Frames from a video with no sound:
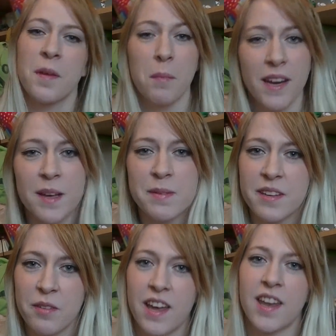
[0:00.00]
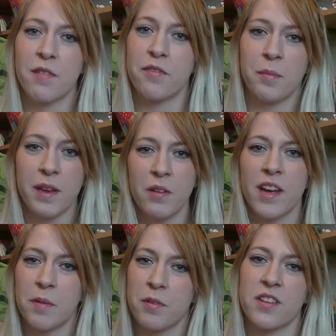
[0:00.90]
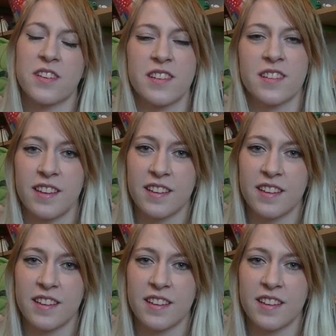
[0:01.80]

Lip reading: My name is Iwahana from Iwahana Productions,